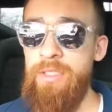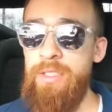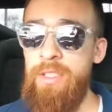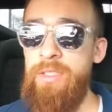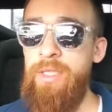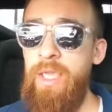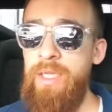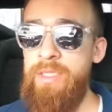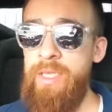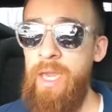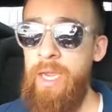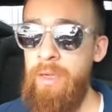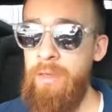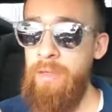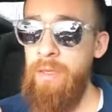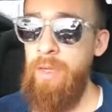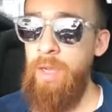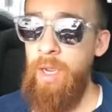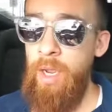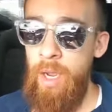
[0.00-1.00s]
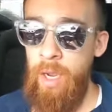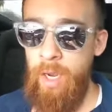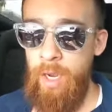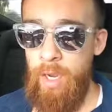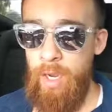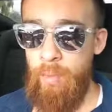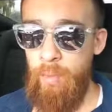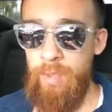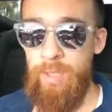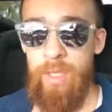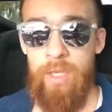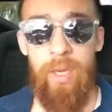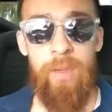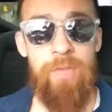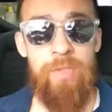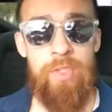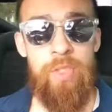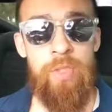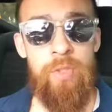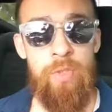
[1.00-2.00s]
It takes out when it
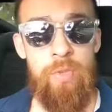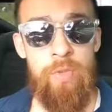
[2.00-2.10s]
comes to